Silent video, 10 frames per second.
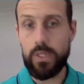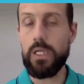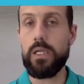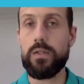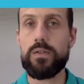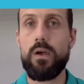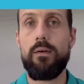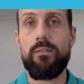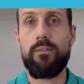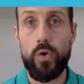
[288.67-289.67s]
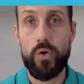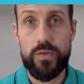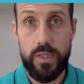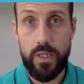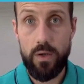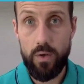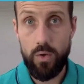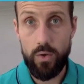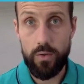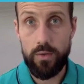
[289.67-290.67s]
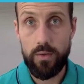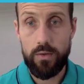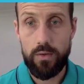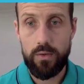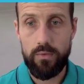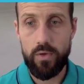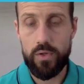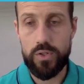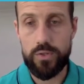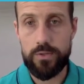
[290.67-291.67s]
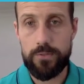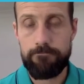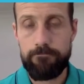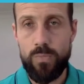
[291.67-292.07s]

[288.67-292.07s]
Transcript: is focusing on conversions.